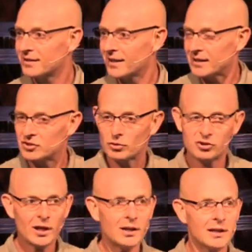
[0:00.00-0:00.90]
And so
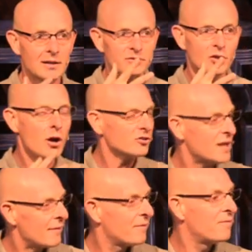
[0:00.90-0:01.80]
suddenly, Saul's
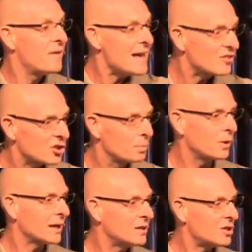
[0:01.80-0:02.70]
now
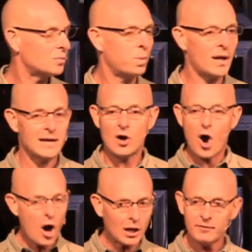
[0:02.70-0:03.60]
visibly displaying
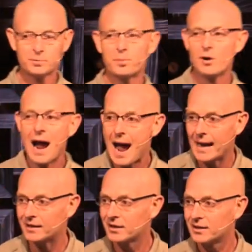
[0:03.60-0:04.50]
all of his
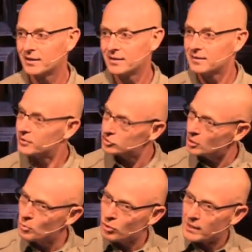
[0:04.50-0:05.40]
pride. There's
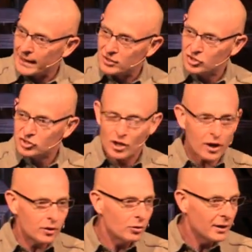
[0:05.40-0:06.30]
no more like
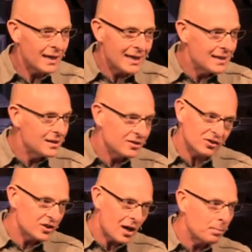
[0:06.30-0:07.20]
subtle hiddenness.
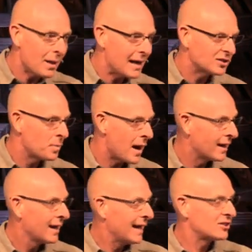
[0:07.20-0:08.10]
It's not a blind spot,
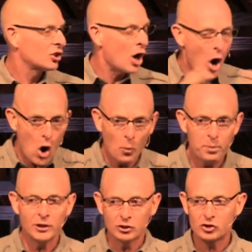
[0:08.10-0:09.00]
it's an
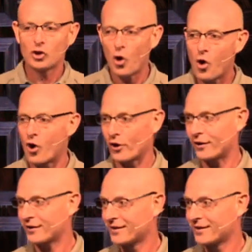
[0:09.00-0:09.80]
open sore.